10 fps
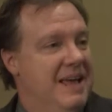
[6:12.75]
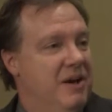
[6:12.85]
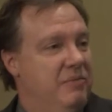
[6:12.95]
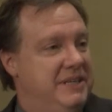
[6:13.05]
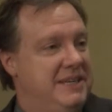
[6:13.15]

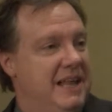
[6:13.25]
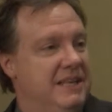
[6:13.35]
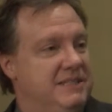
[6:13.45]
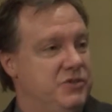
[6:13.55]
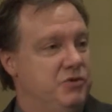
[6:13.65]
retail
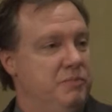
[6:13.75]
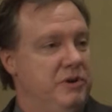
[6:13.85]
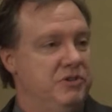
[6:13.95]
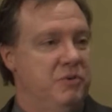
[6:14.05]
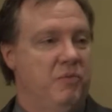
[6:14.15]
and
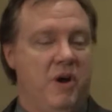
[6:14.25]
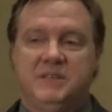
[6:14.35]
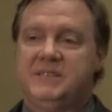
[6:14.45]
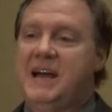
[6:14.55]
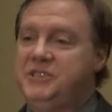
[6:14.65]
distribution, where
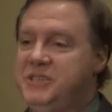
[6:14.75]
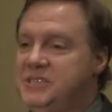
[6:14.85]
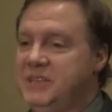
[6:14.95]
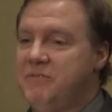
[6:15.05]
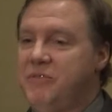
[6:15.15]
it's not
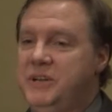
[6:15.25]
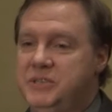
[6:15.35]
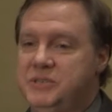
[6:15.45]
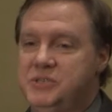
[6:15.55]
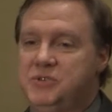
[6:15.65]
just delivery
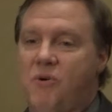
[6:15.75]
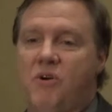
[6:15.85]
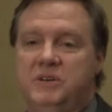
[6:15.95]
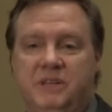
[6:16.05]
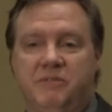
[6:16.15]
to the
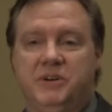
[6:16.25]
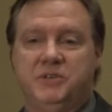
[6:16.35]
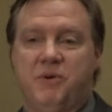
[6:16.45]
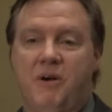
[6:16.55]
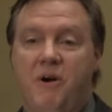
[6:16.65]
store or delivery
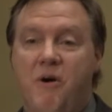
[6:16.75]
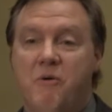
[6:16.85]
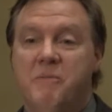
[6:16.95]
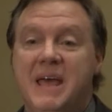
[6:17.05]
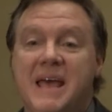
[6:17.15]
to our
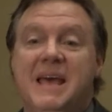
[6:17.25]
home.